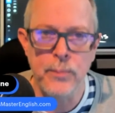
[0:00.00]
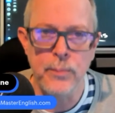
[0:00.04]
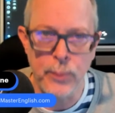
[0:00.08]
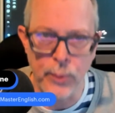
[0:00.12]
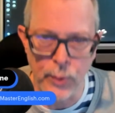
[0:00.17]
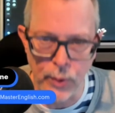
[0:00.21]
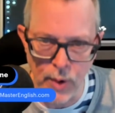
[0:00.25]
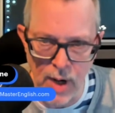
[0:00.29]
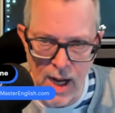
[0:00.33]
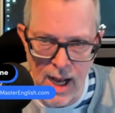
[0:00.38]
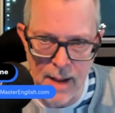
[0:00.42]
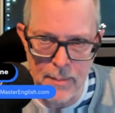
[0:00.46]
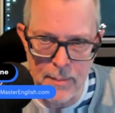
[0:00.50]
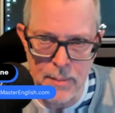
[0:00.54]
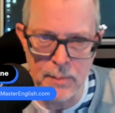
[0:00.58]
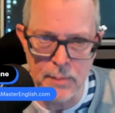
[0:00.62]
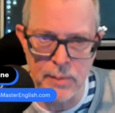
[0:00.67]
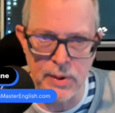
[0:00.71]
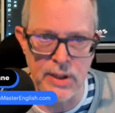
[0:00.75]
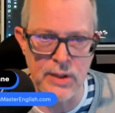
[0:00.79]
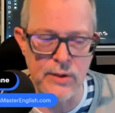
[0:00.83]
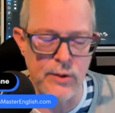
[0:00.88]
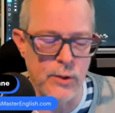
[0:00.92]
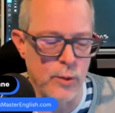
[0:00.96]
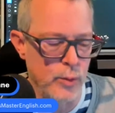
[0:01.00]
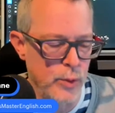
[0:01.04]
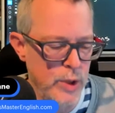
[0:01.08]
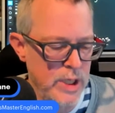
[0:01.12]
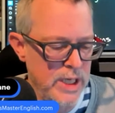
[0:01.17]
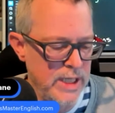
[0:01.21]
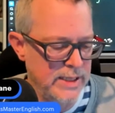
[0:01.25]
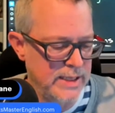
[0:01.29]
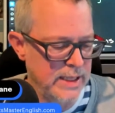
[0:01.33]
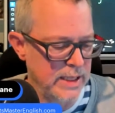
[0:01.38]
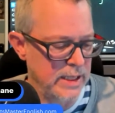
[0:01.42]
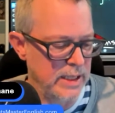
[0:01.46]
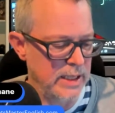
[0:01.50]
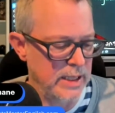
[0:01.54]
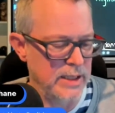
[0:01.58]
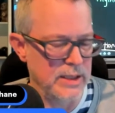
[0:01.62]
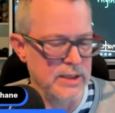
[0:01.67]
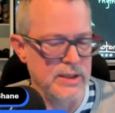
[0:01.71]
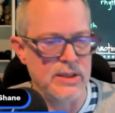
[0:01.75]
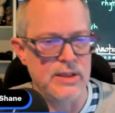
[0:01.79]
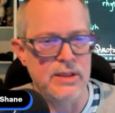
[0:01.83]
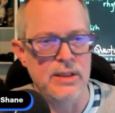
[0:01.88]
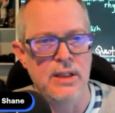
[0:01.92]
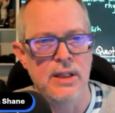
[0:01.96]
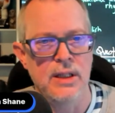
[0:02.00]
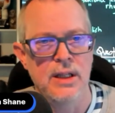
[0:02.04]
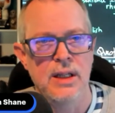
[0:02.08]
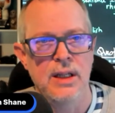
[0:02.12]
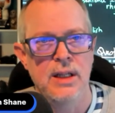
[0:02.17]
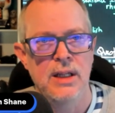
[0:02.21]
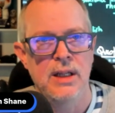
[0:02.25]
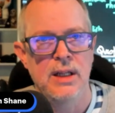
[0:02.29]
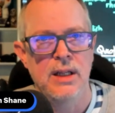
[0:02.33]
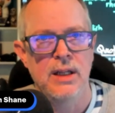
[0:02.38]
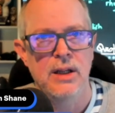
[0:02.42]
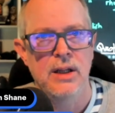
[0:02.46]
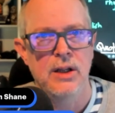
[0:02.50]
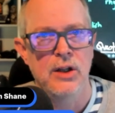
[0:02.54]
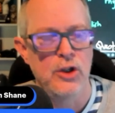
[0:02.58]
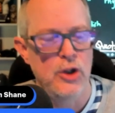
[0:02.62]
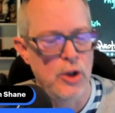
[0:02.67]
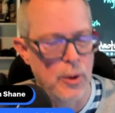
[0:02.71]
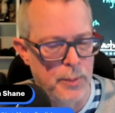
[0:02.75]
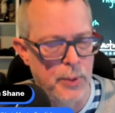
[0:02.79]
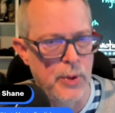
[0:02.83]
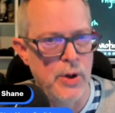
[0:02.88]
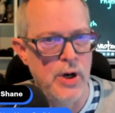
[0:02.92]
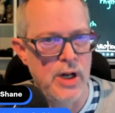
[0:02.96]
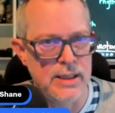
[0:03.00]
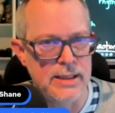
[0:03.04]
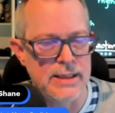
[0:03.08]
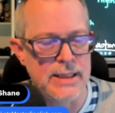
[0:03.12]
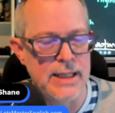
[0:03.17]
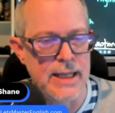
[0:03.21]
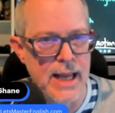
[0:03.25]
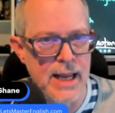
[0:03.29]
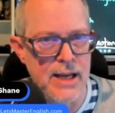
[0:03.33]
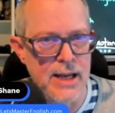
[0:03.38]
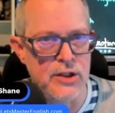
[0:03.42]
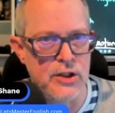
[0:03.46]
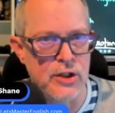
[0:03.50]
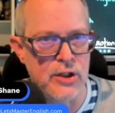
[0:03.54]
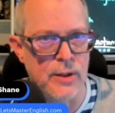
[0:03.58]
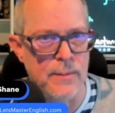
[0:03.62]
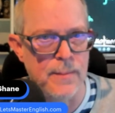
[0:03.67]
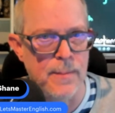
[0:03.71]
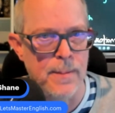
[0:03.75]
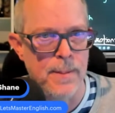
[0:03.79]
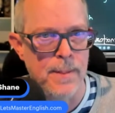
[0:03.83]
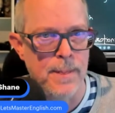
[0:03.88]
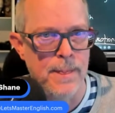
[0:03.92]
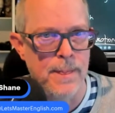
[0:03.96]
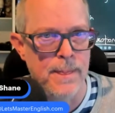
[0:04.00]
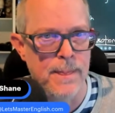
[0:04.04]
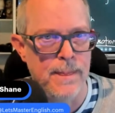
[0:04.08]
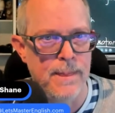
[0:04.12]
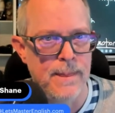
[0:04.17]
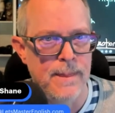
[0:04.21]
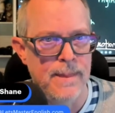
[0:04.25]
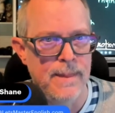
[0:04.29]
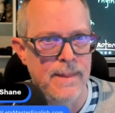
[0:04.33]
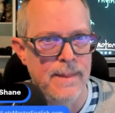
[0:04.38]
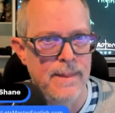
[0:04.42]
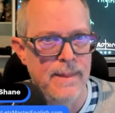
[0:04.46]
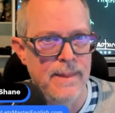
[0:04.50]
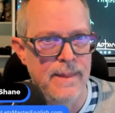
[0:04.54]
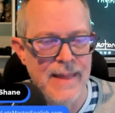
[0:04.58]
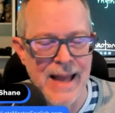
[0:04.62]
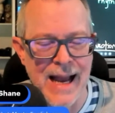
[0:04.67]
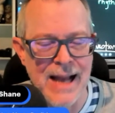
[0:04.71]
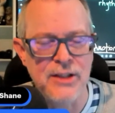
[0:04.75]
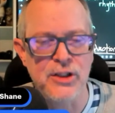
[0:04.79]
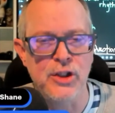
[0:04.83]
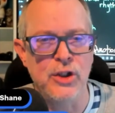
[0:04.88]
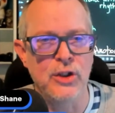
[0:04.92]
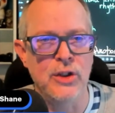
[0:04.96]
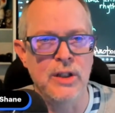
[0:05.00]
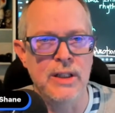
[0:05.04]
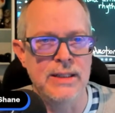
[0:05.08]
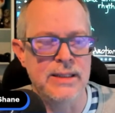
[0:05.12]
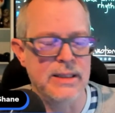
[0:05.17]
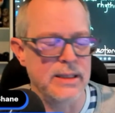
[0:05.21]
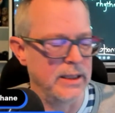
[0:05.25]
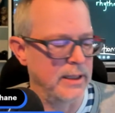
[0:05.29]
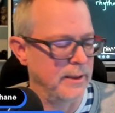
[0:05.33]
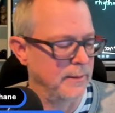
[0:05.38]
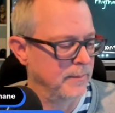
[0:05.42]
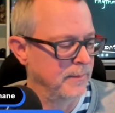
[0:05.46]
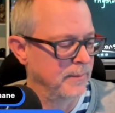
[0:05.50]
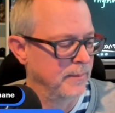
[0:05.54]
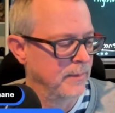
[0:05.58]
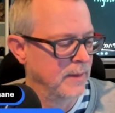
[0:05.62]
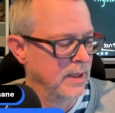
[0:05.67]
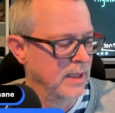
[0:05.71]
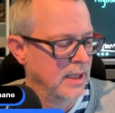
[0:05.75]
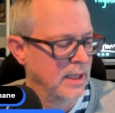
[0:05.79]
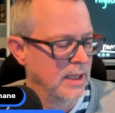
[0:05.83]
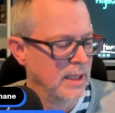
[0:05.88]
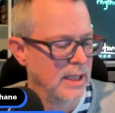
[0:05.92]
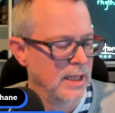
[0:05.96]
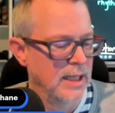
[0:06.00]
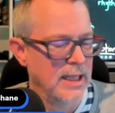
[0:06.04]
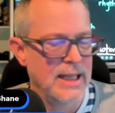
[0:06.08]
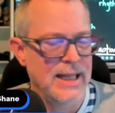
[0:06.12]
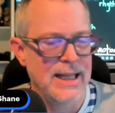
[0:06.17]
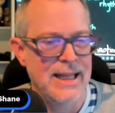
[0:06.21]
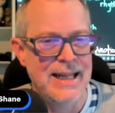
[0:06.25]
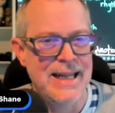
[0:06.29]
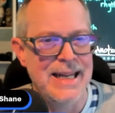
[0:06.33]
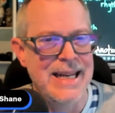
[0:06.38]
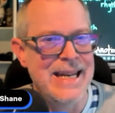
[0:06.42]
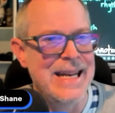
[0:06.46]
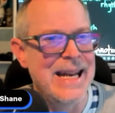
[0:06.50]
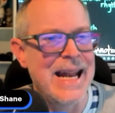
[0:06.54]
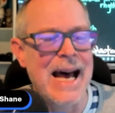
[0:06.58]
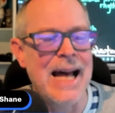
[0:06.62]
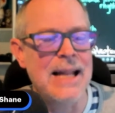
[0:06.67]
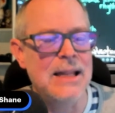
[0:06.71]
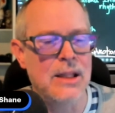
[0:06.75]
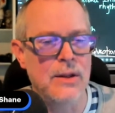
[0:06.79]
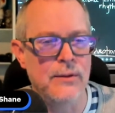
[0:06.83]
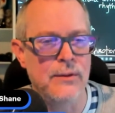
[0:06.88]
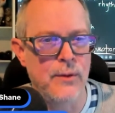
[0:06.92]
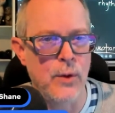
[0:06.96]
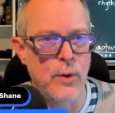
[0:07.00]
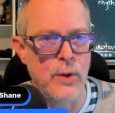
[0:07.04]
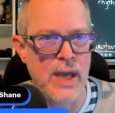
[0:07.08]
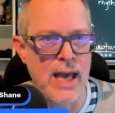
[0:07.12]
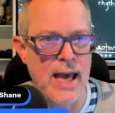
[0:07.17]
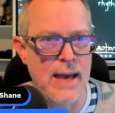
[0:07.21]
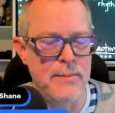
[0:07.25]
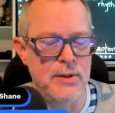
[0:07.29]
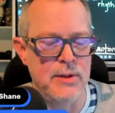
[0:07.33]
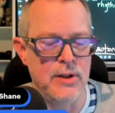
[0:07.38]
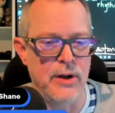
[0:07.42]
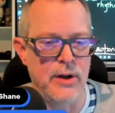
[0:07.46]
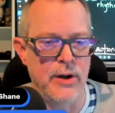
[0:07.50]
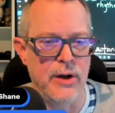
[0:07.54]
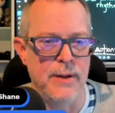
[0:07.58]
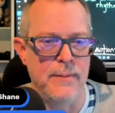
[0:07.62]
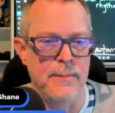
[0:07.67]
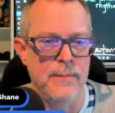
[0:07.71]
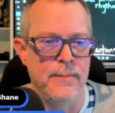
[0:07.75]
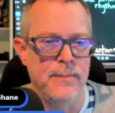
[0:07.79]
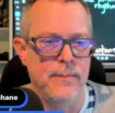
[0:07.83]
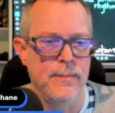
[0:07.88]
probably the reason is your pronunciation, not your listening, not the vocabulary.